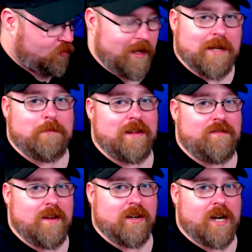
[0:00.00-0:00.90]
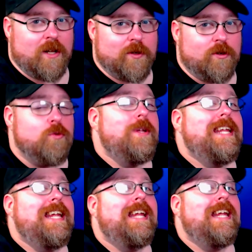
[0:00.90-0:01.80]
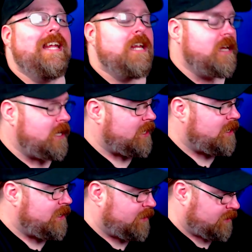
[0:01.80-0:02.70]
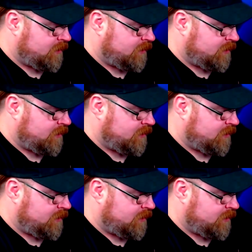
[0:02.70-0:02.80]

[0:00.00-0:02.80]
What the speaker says: and in my favorite color, green,